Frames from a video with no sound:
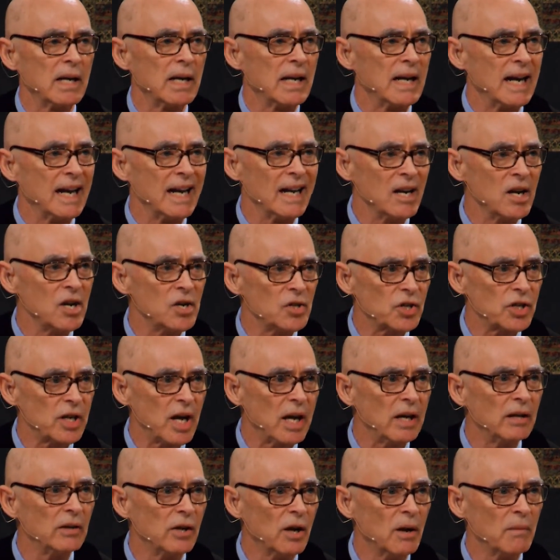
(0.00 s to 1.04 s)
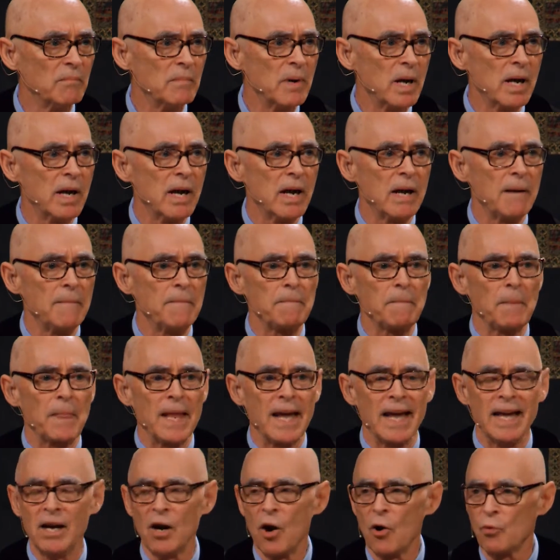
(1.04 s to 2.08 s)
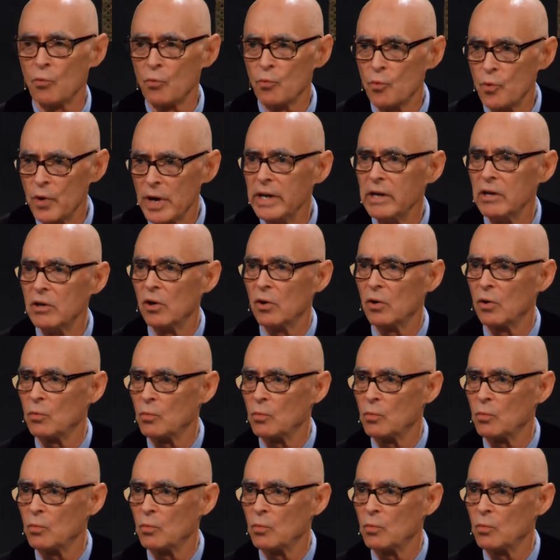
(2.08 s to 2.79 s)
in his kingdom in a real